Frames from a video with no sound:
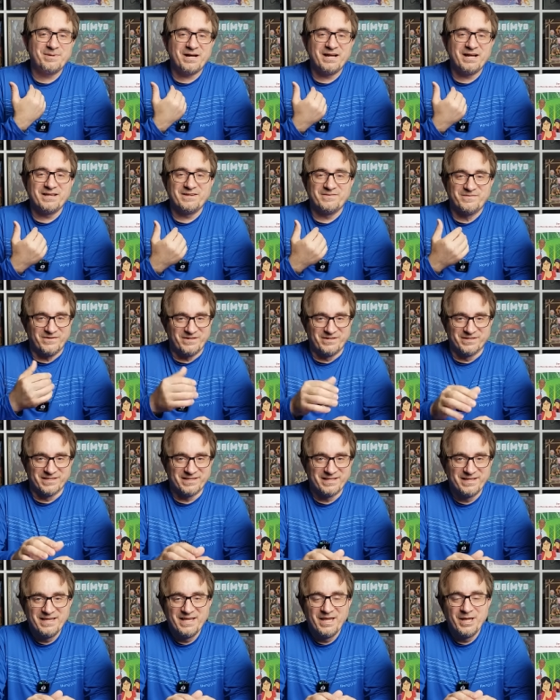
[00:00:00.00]
my
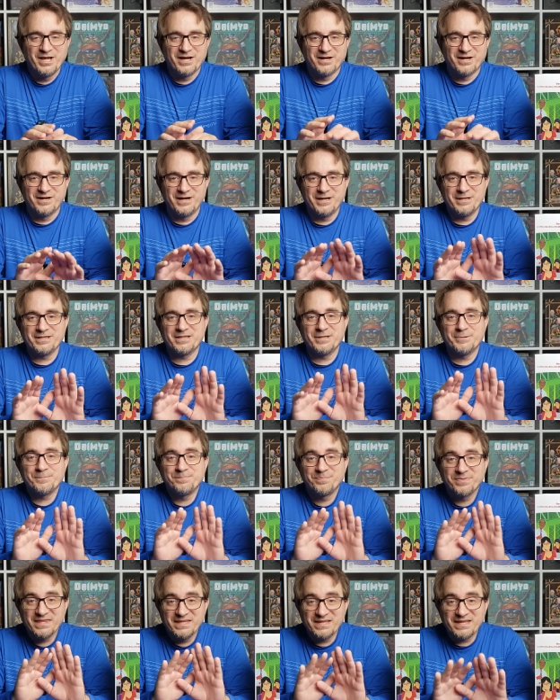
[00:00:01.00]
fault. All right? The
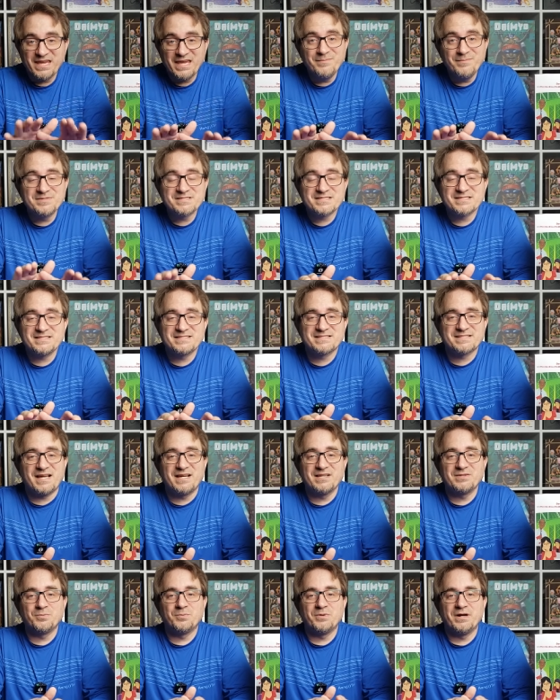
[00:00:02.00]
the game is
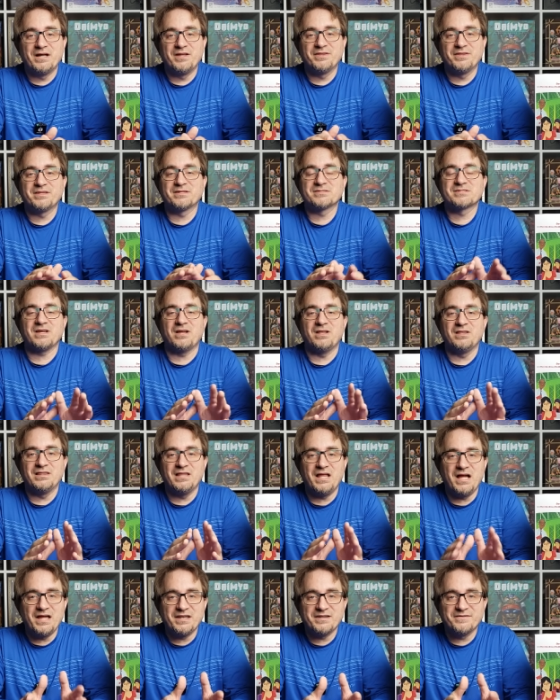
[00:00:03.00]
designed well. There's a
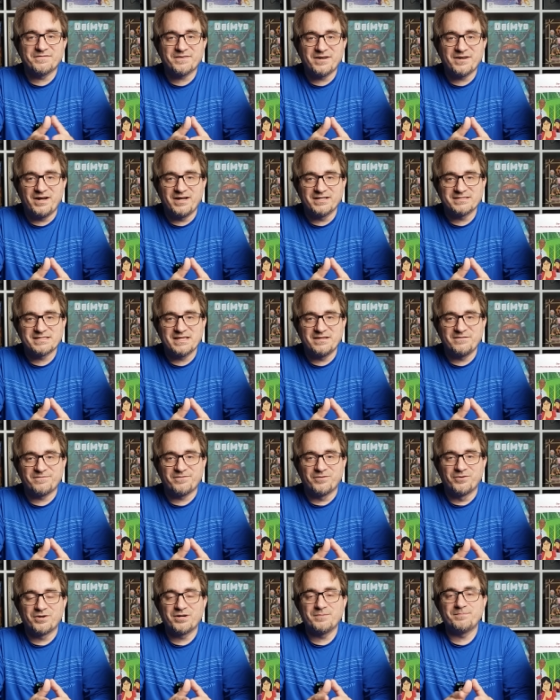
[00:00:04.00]
lot of content
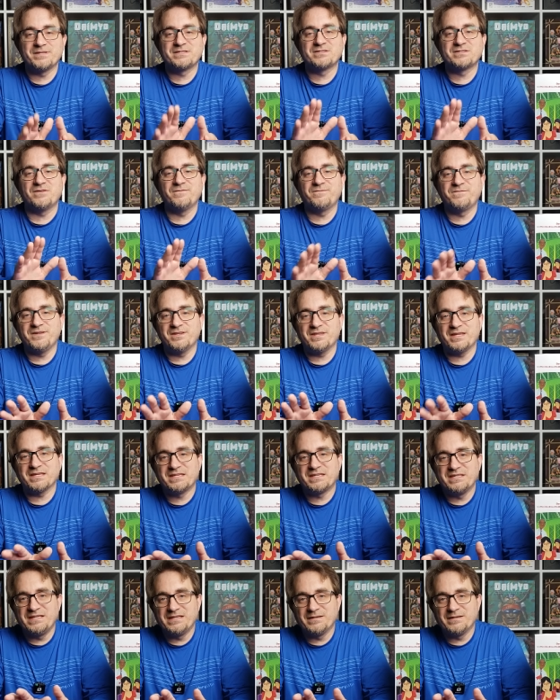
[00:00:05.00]
for it, but don't feel like
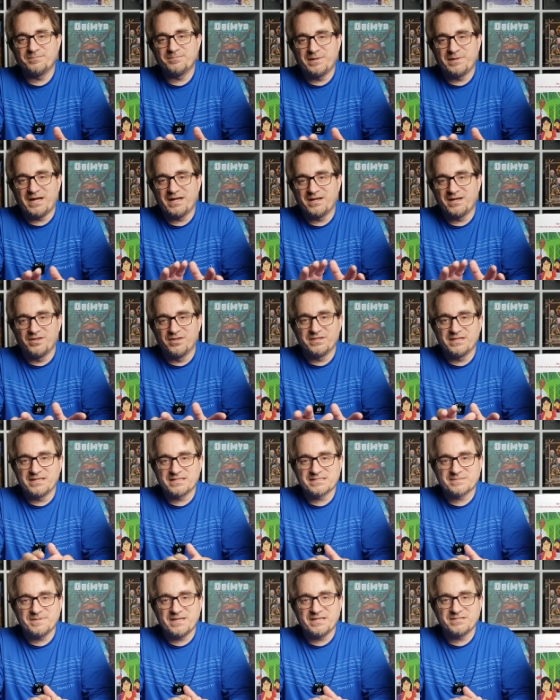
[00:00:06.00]
you need to buy all the
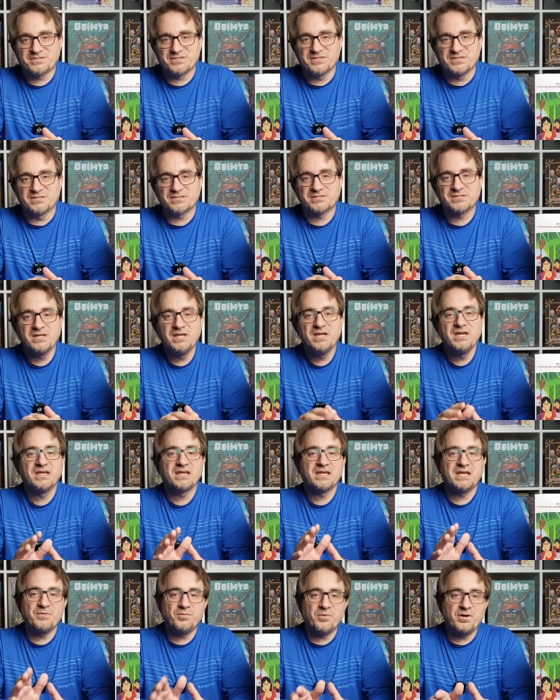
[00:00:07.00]
expansions.
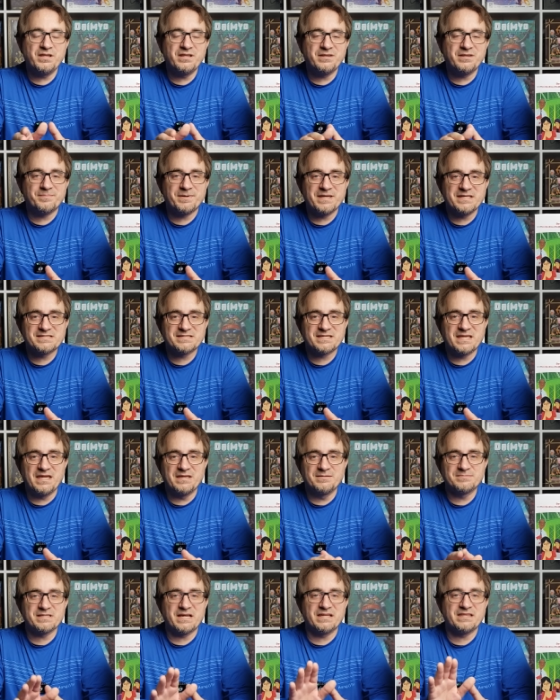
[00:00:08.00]
Get one of the base
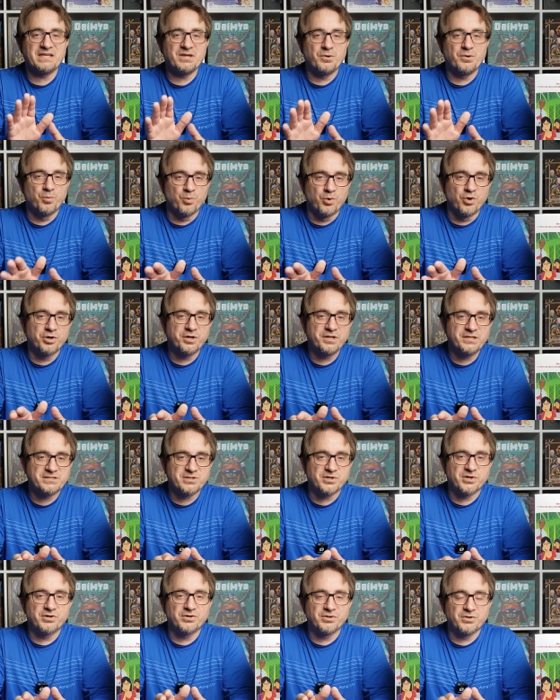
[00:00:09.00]
games. I think War
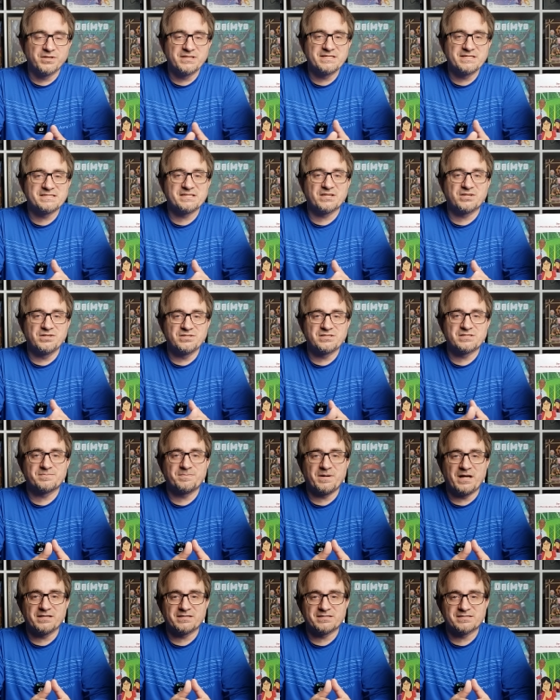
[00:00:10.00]
Eternal is a good
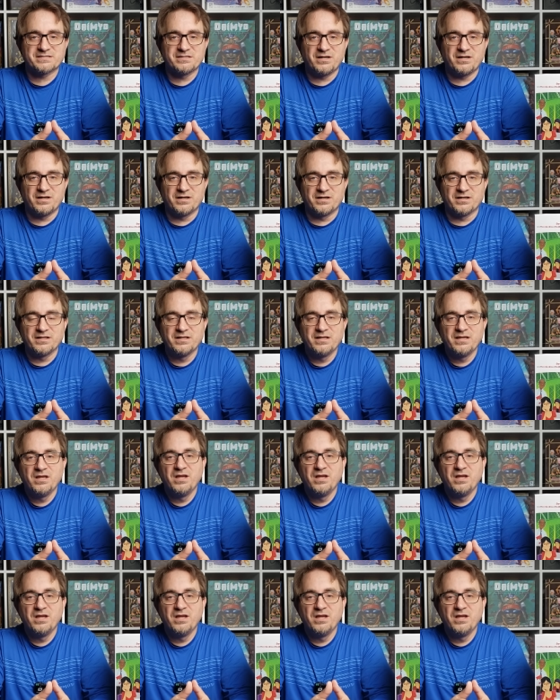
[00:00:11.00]
spot to start.